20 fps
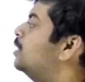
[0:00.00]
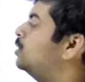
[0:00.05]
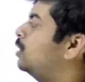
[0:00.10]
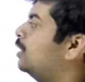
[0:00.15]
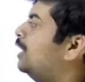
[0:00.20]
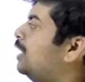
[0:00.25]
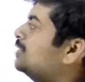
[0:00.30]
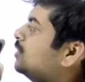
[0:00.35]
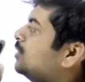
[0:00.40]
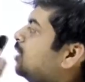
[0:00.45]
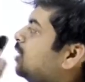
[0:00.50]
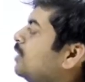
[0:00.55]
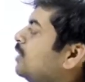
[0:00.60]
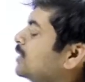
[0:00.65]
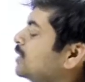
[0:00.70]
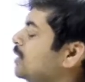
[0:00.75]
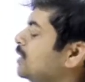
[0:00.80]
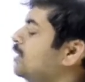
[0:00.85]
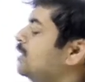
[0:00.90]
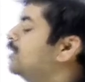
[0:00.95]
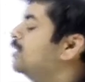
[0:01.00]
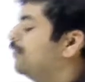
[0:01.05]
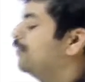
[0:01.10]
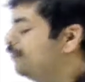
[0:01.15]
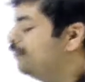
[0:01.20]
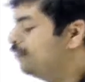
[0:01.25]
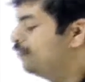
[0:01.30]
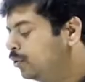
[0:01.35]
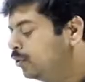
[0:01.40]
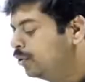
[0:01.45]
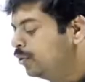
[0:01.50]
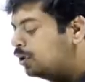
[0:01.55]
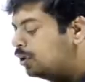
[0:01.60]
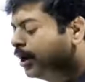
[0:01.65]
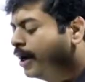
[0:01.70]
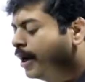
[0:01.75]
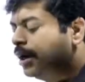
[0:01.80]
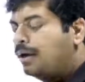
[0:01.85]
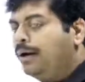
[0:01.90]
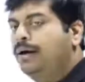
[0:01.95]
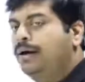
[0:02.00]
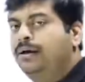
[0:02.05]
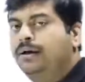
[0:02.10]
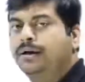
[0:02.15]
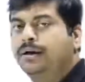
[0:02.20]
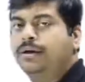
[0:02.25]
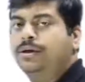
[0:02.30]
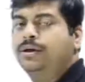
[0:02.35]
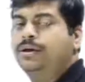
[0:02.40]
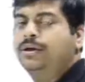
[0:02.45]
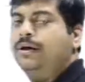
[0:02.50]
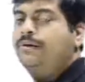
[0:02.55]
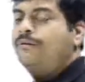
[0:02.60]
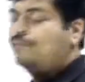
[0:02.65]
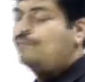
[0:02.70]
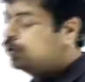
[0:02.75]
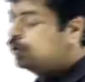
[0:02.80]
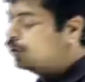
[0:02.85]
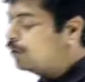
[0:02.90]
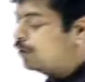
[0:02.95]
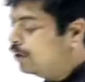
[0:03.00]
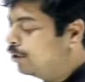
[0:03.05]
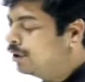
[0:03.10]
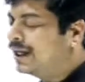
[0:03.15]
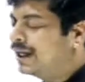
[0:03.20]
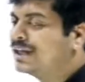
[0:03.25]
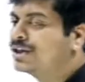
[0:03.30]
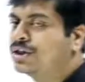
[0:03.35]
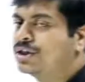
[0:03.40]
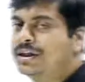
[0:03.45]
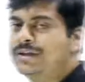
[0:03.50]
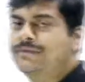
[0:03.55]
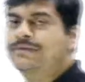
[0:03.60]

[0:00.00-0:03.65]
So let's try to discuss a few notations